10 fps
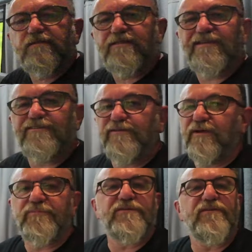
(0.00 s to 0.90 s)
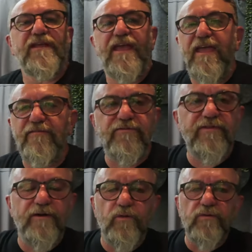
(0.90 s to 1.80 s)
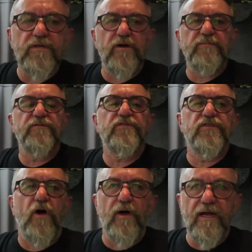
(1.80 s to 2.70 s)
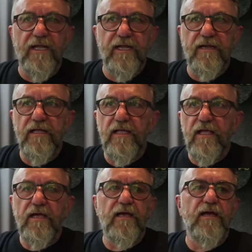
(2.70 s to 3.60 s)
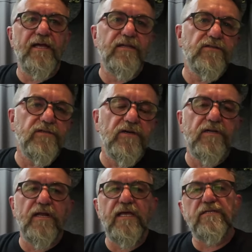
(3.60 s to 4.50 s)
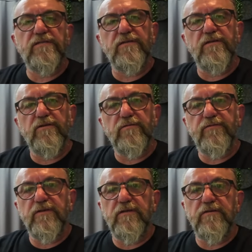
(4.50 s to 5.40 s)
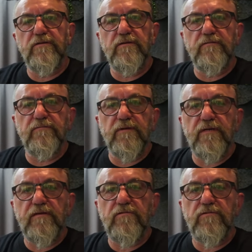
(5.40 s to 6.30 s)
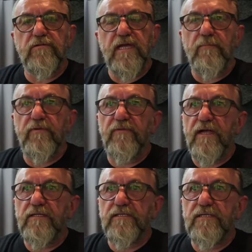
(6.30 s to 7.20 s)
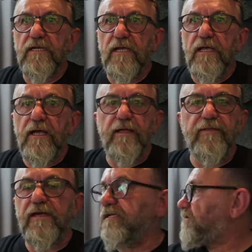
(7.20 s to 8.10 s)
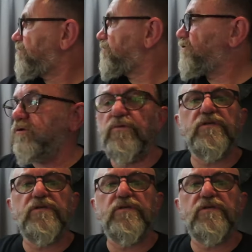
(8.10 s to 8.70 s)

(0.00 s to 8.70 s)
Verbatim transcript: they do absolutely everything, all types of styling, uh, internal and external for your camper vans. Uh, they do